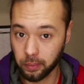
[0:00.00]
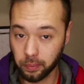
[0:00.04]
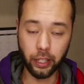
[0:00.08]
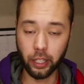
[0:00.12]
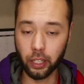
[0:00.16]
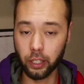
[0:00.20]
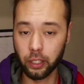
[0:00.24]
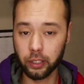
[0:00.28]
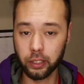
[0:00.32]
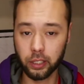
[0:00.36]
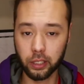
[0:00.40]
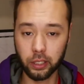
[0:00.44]

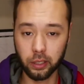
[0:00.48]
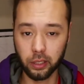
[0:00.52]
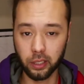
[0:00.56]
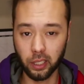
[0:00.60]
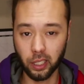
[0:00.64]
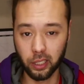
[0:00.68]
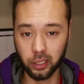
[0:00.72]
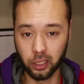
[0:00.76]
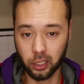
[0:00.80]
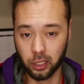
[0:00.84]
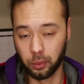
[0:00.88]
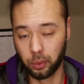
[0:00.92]
There is
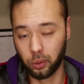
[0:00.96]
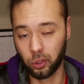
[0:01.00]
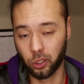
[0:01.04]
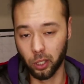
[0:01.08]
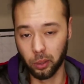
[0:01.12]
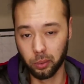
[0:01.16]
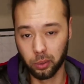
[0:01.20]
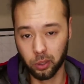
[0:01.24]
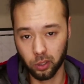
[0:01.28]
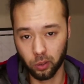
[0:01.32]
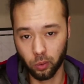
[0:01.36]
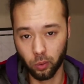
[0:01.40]
a
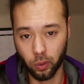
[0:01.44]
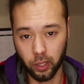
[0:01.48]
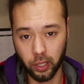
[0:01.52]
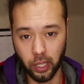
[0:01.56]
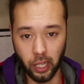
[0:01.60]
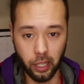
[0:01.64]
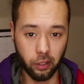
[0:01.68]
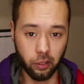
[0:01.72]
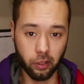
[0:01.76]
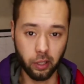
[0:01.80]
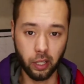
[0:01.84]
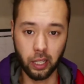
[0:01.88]
subscription one
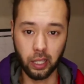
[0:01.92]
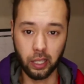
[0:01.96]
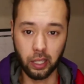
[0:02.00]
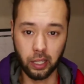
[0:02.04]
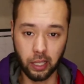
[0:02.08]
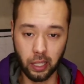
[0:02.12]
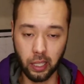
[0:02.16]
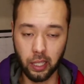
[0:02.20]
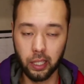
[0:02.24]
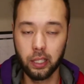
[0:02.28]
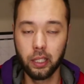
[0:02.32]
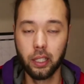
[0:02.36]
that you can
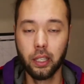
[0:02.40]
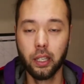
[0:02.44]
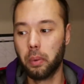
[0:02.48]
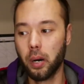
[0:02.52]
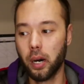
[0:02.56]
get,